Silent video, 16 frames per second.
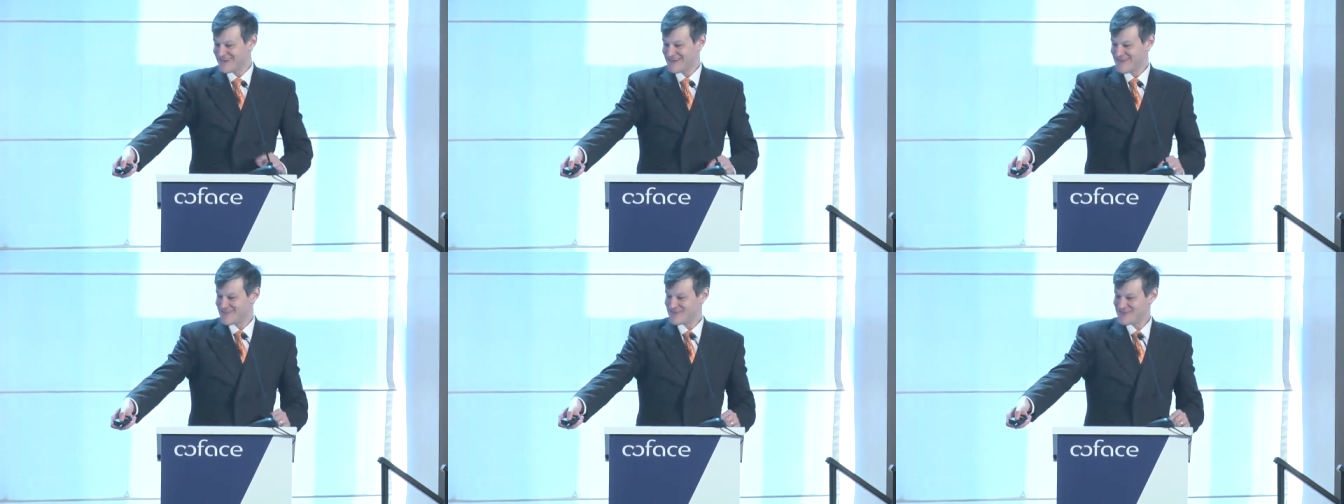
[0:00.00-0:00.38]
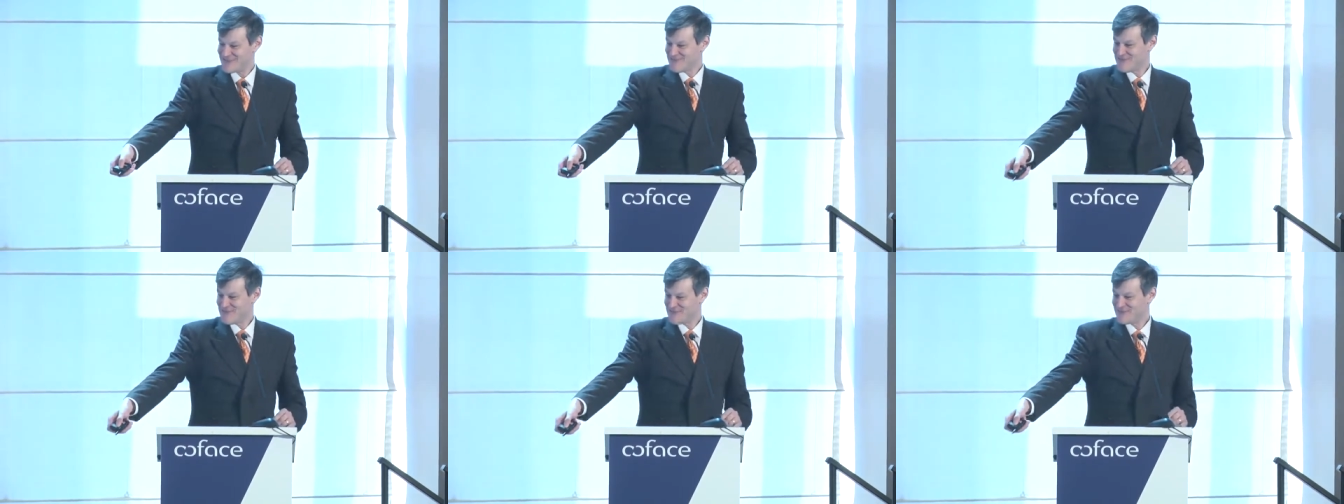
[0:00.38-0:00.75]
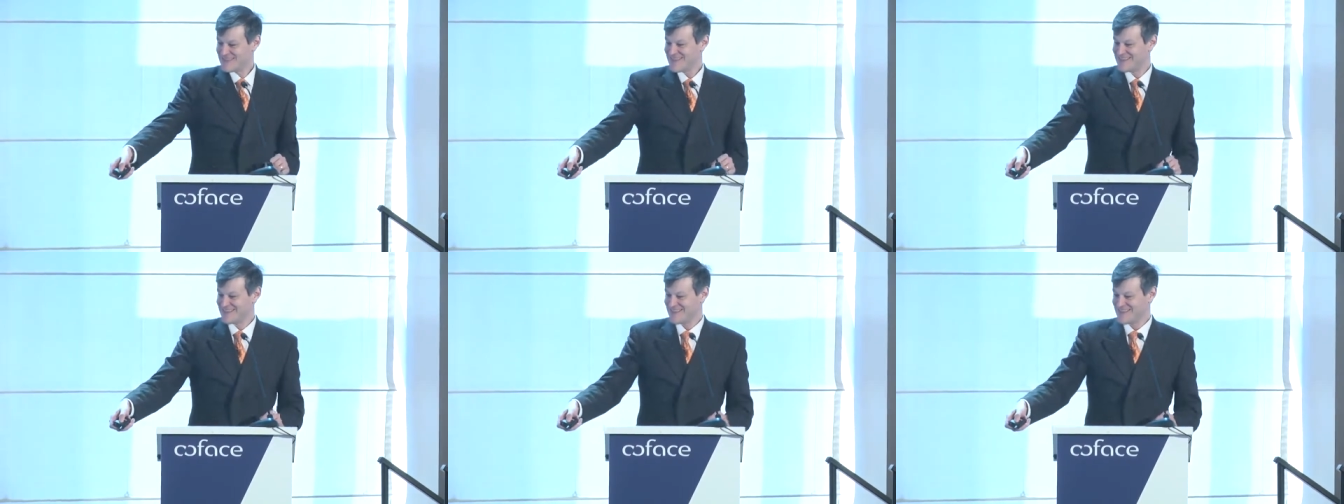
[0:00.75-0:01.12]
glasses.
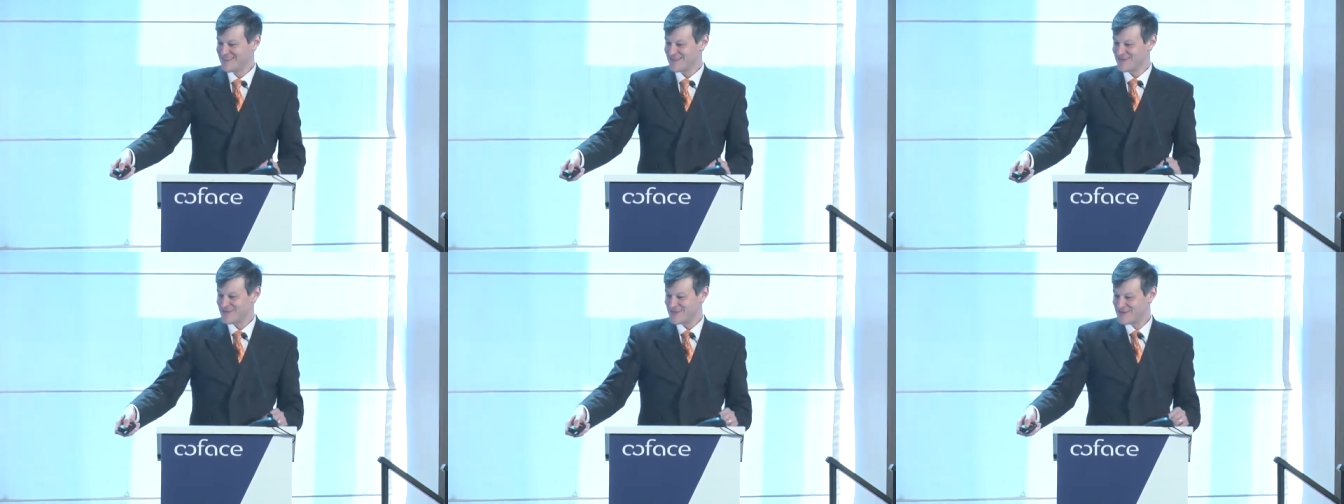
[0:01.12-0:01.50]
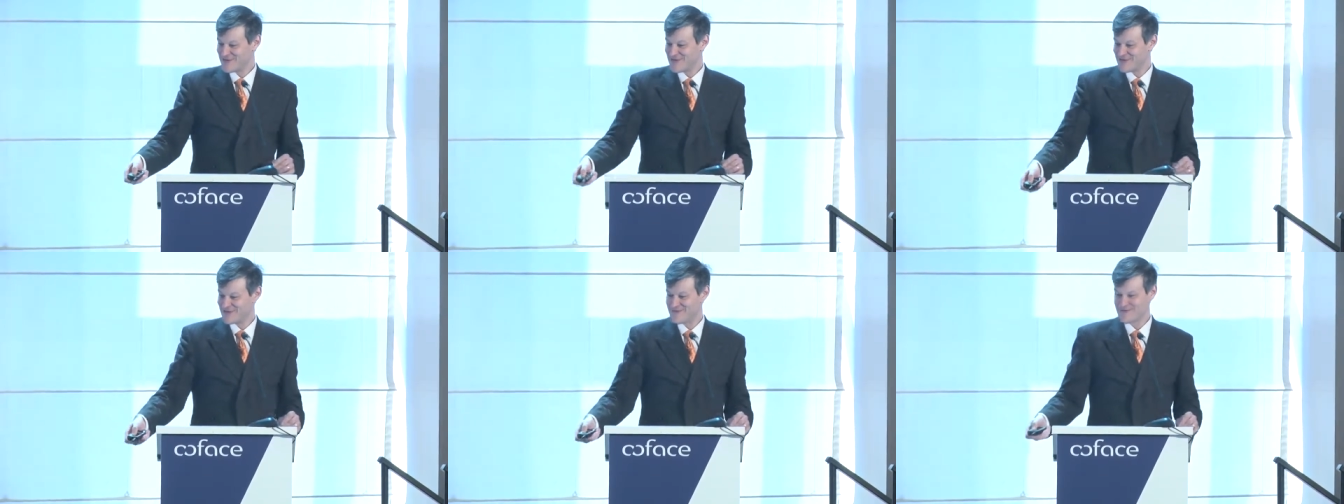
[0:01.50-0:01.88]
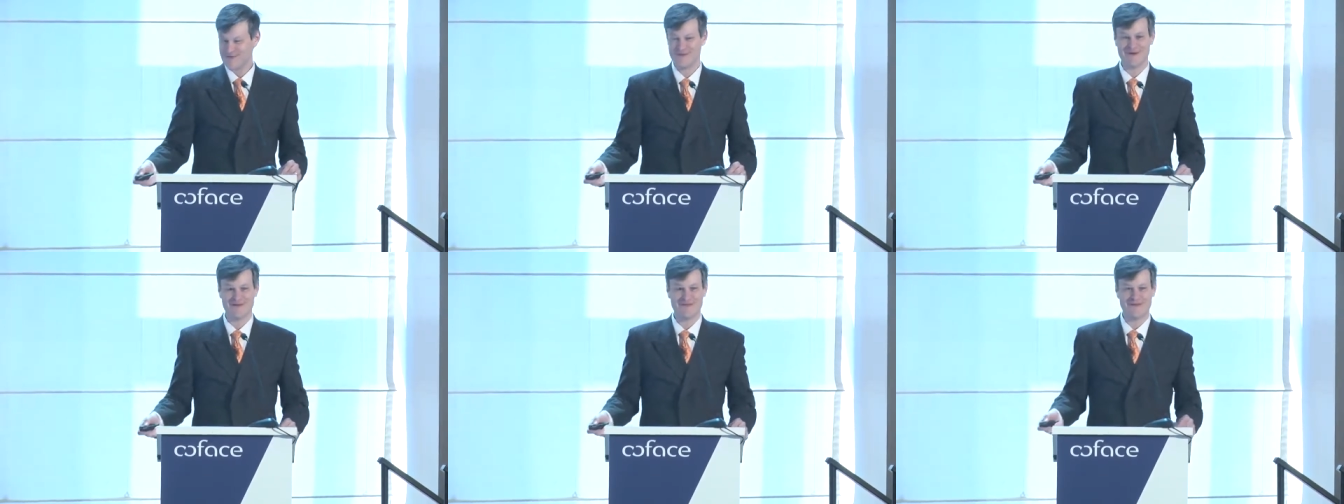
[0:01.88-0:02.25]
Those of
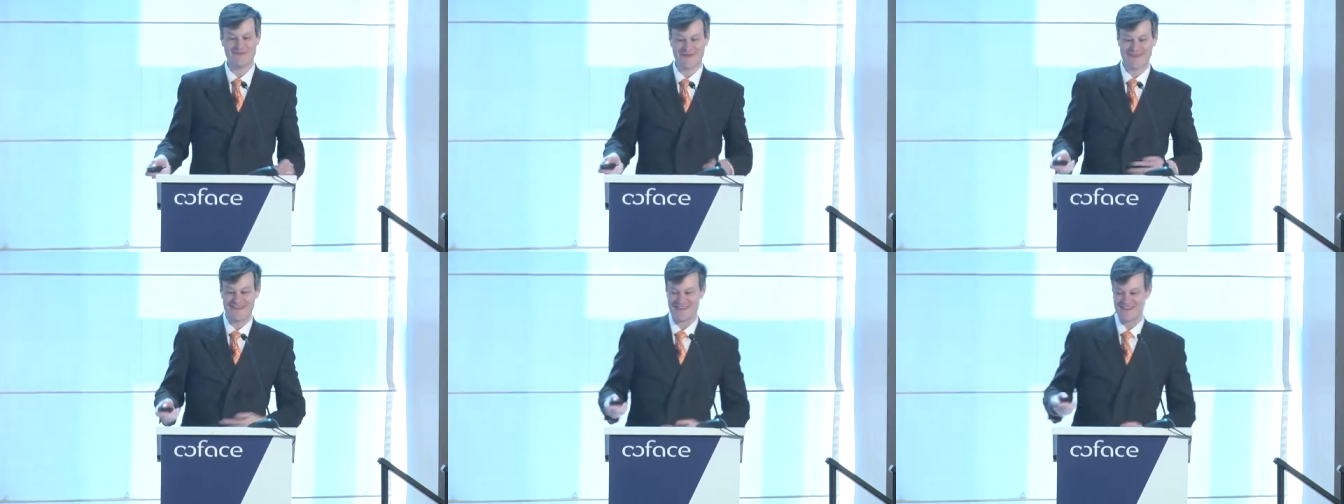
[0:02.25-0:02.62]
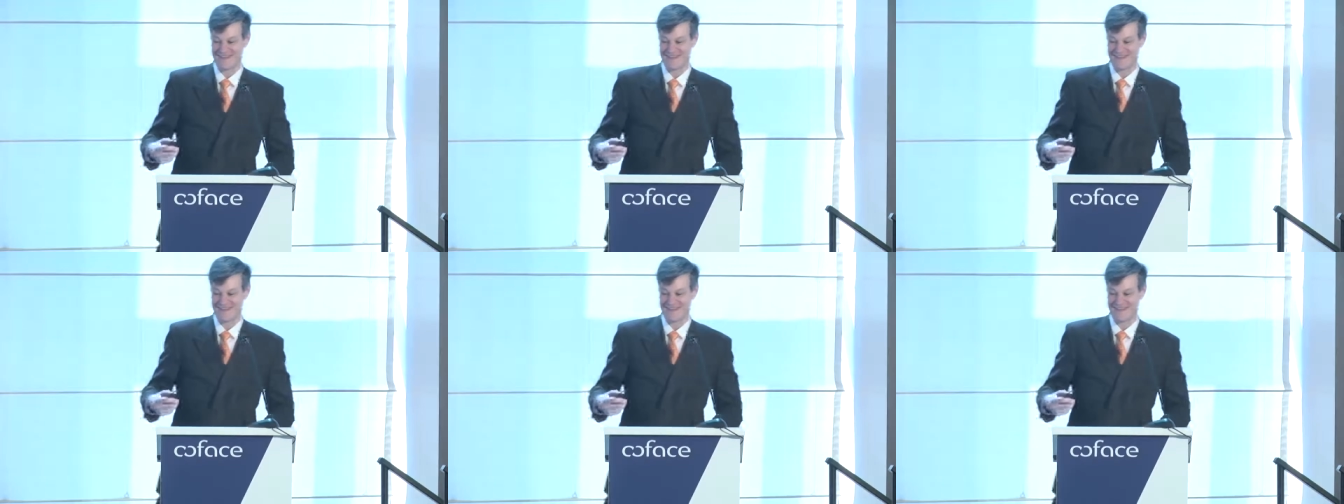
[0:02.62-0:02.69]
you who are my friends